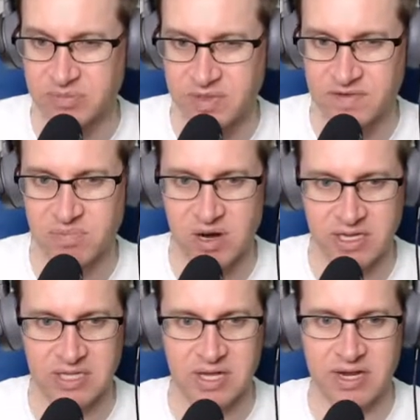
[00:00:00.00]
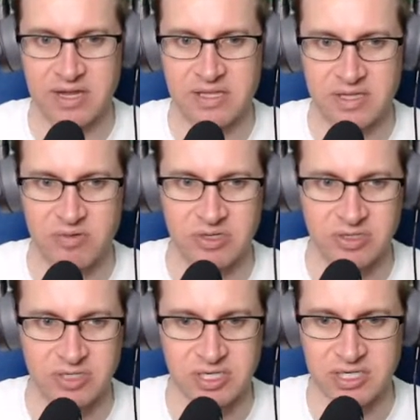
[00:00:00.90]
bit of a parking lot. I think that would
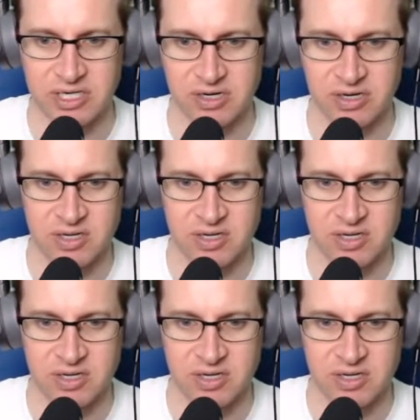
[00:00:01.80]
look good in here.